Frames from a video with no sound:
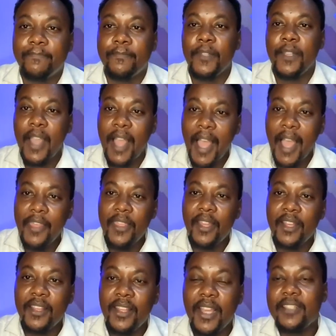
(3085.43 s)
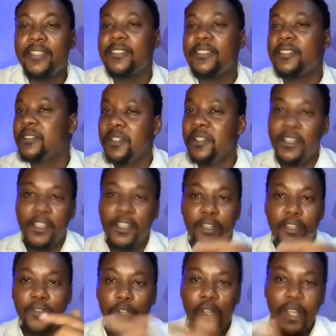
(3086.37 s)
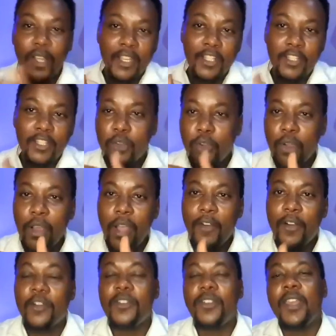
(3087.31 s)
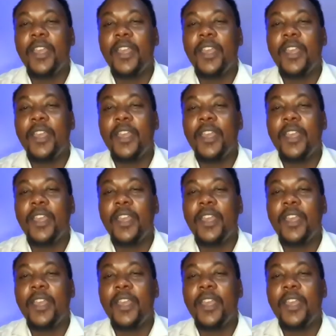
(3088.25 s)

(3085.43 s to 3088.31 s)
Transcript: Other than that, if you can't go around there,